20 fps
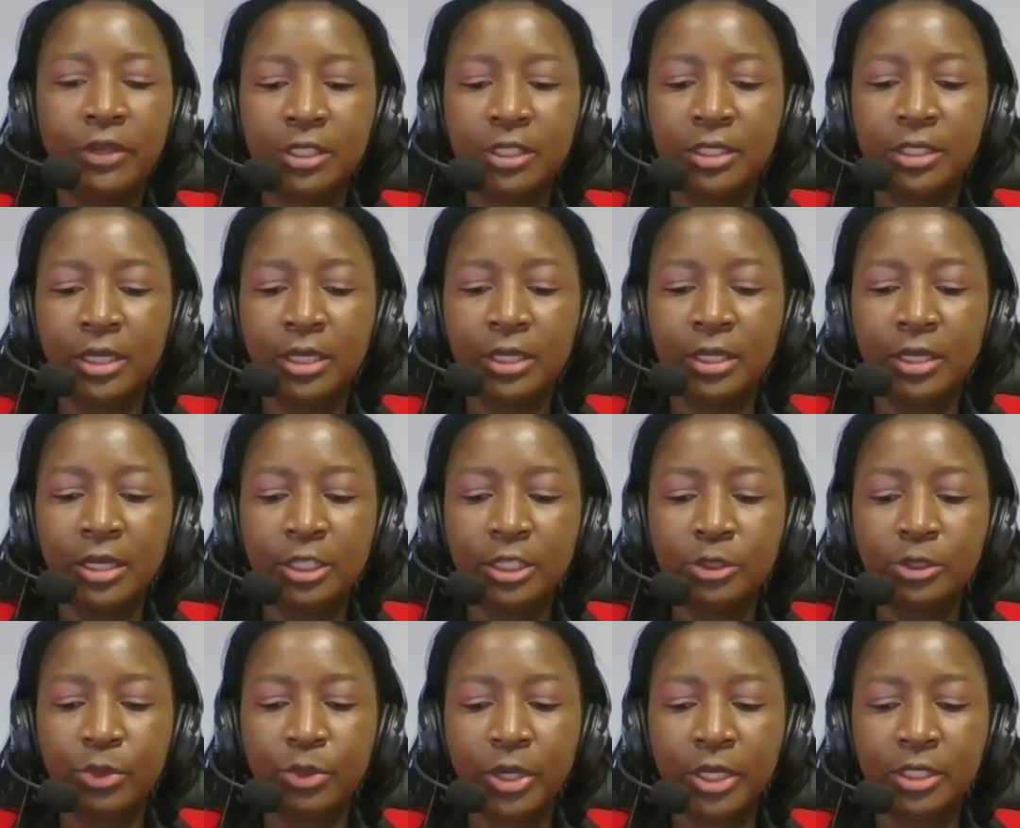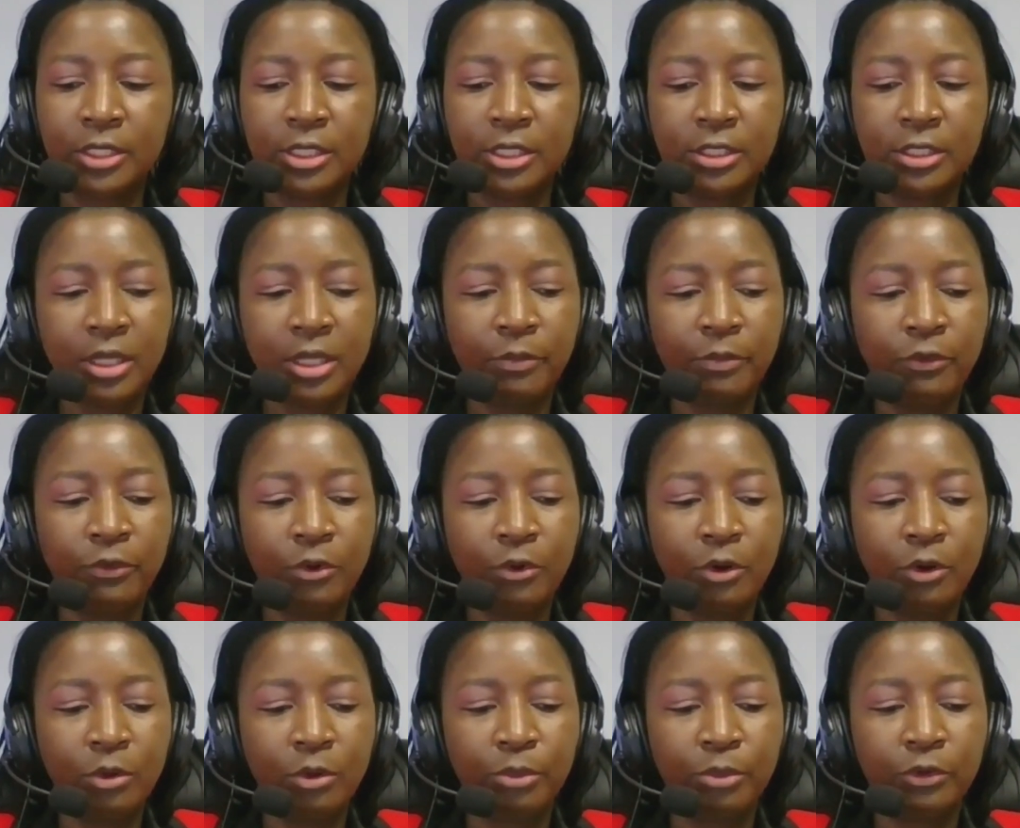as a network system for
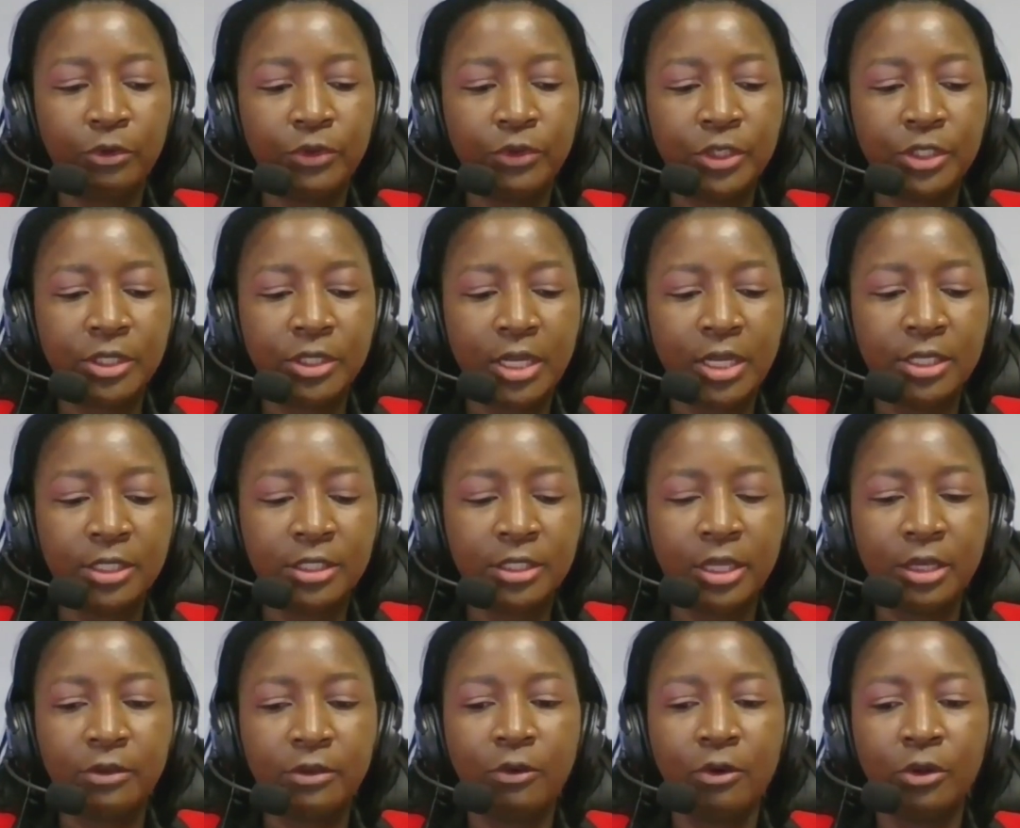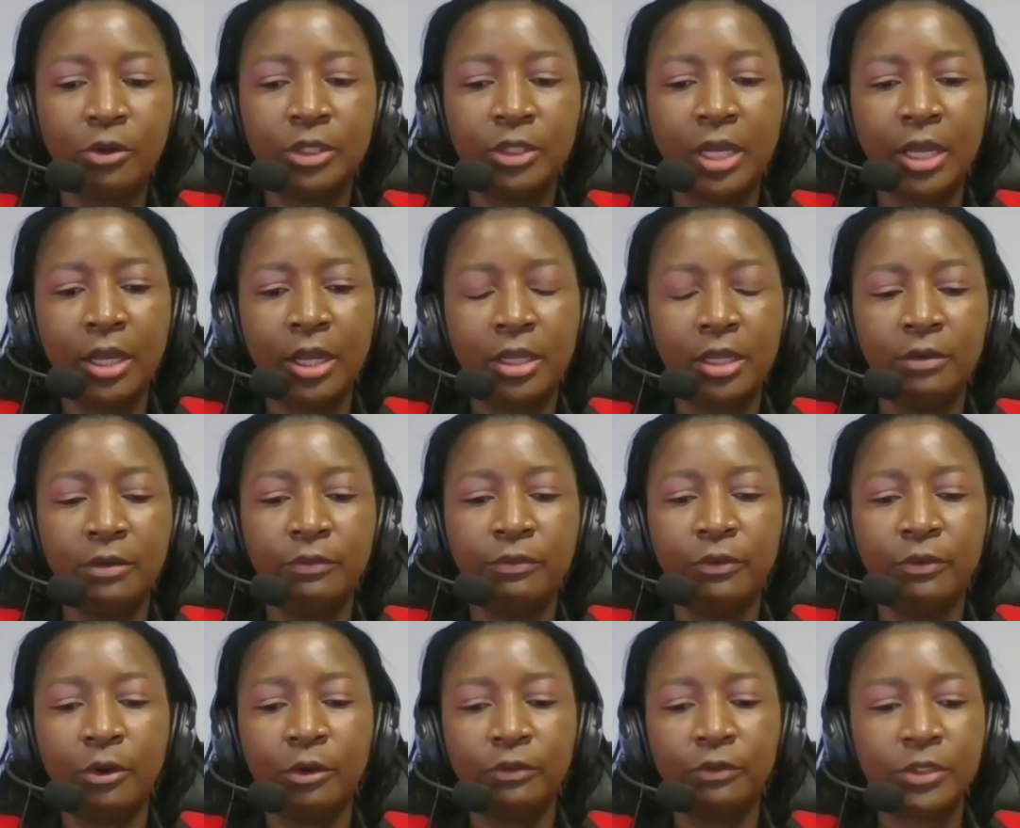all professional and stakeholder
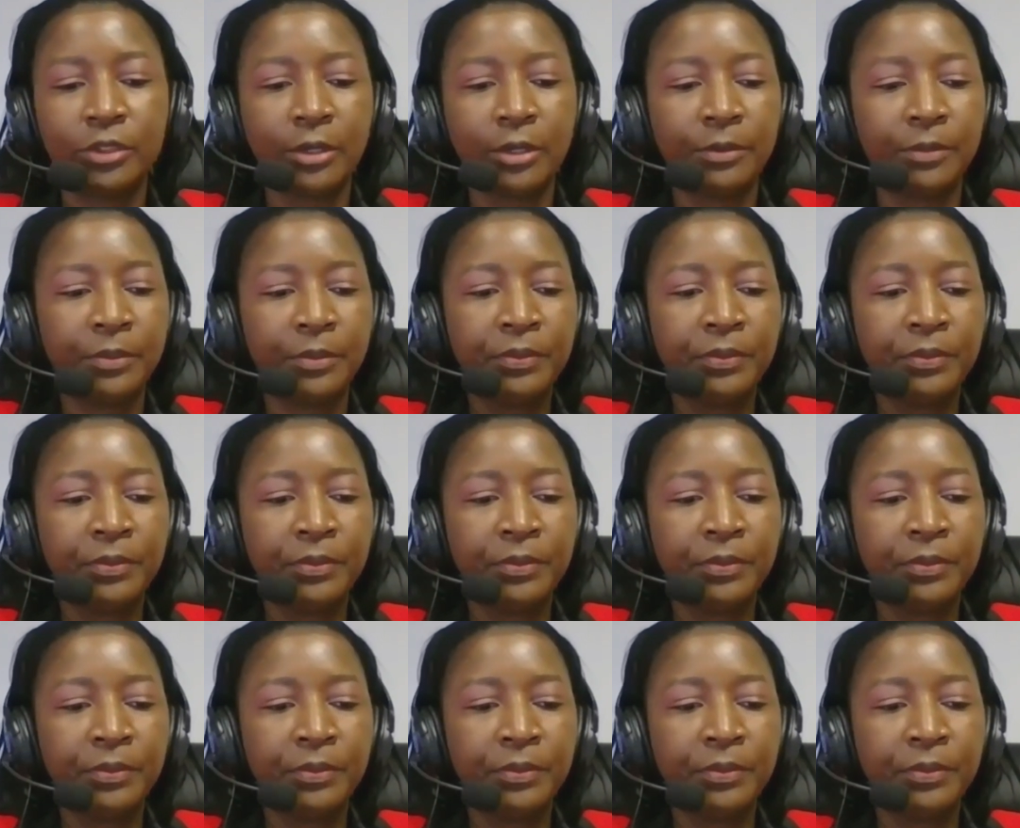involved.